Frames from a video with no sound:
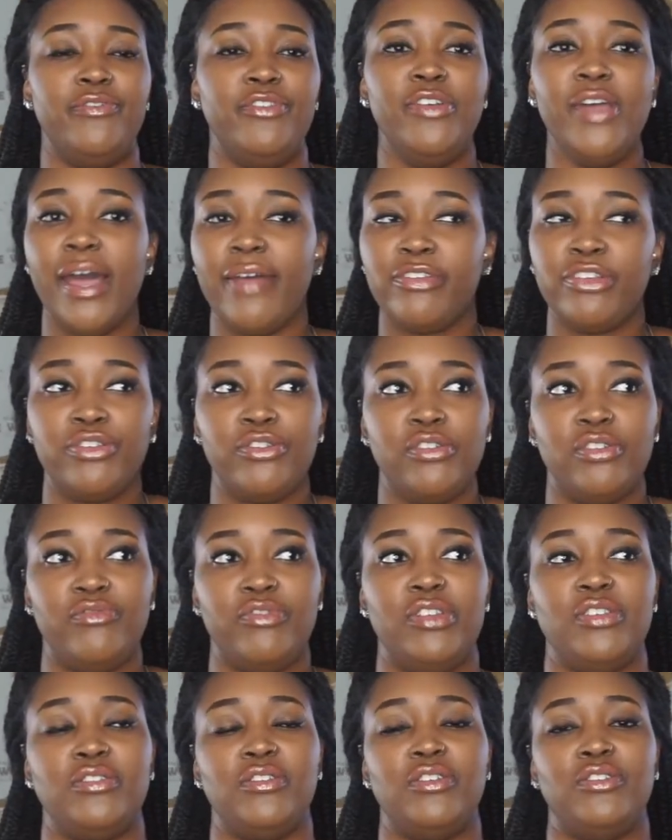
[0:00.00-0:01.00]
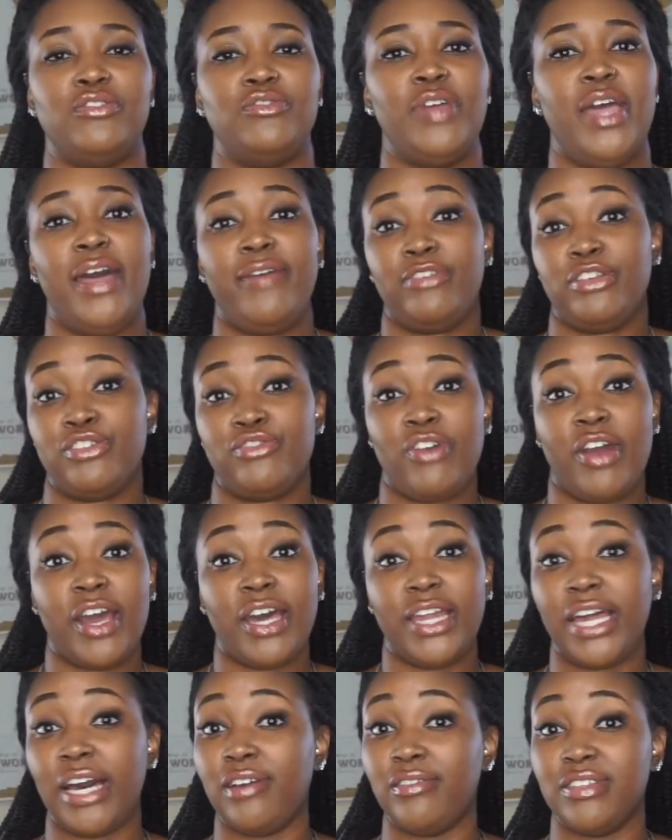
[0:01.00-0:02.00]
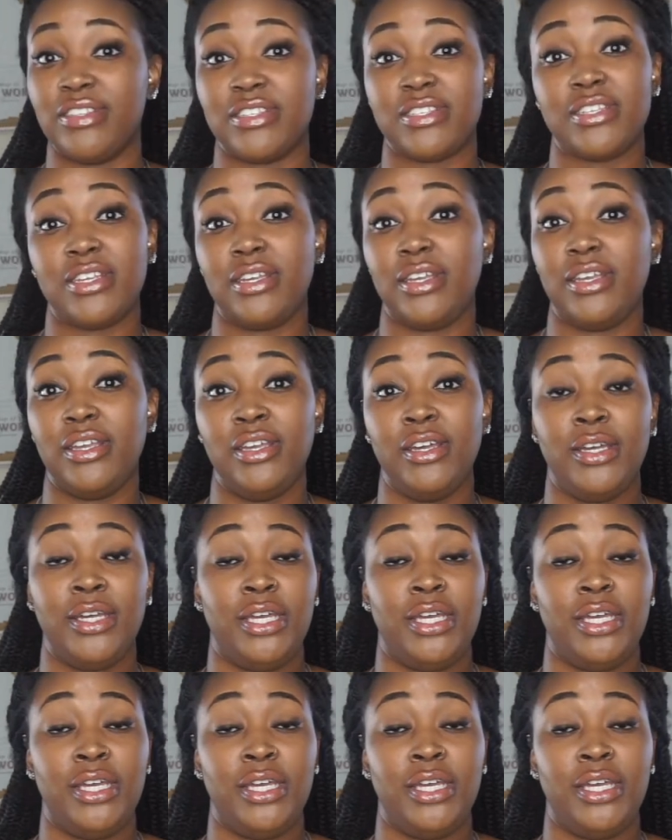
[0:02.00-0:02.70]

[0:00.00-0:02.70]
You have to do your research. You have to try it out and see.